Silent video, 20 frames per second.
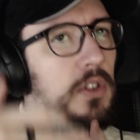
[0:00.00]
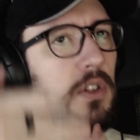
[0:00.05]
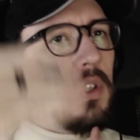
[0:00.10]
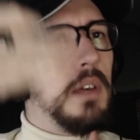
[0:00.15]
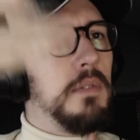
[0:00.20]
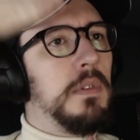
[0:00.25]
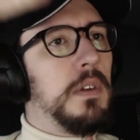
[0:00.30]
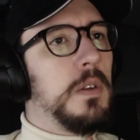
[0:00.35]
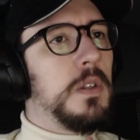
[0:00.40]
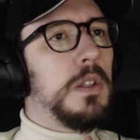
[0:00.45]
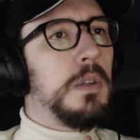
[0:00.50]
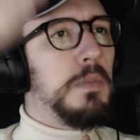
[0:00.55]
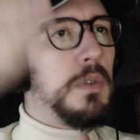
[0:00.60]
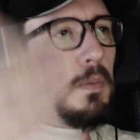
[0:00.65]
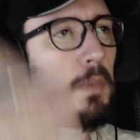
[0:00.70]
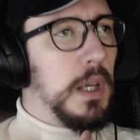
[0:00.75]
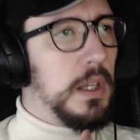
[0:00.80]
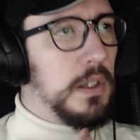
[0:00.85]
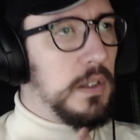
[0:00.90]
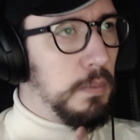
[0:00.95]
giving us some
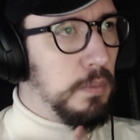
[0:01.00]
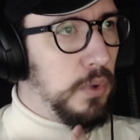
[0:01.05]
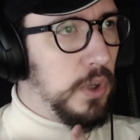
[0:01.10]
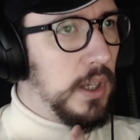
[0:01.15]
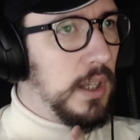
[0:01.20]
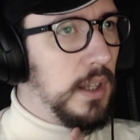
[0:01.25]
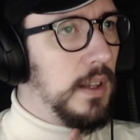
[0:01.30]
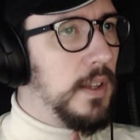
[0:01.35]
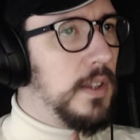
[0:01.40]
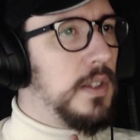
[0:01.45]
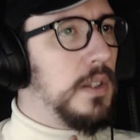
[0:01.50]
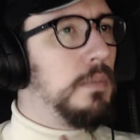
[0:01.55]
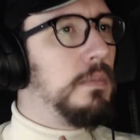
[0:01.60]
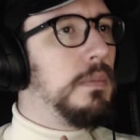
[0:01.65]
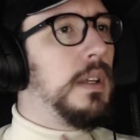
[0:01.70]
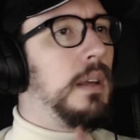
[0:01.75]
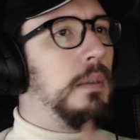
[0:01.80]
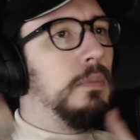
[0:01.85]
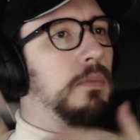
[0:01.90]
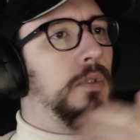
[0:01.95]
space to breathe, some
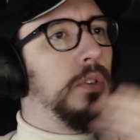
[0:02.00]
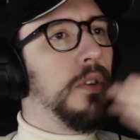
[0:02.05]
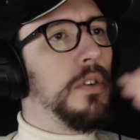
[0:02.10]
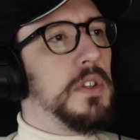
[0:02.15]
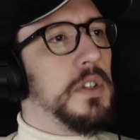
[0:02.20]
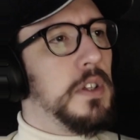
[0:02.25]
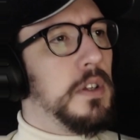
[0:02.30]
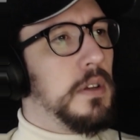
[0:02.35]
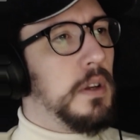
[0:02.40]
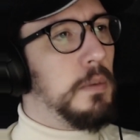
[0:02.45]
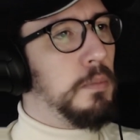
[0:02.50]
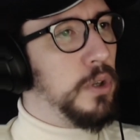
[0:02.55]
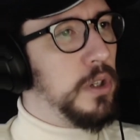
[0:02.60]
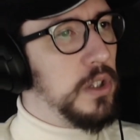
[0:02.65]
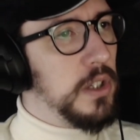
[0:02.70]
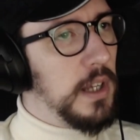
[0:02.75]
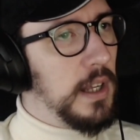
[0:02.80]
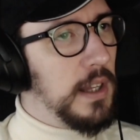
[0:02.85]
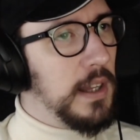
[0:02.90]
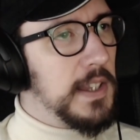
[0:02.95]
time for us to
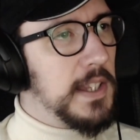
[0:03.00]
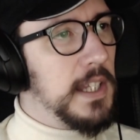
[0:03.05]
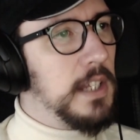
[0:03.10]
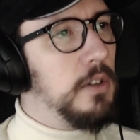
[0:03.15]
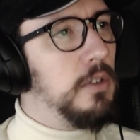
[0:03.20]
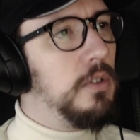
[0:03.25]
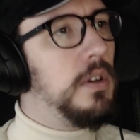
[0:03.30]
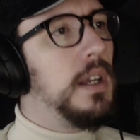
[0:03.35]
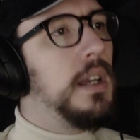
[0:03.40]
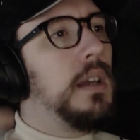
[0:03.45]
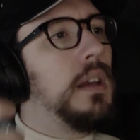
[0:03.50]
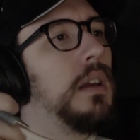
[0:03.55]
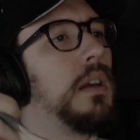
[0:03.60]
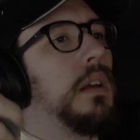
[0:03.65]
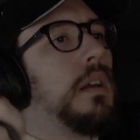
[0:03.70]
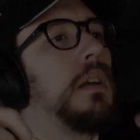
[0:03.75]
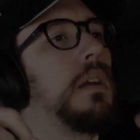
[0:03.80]
appreciate the scenery.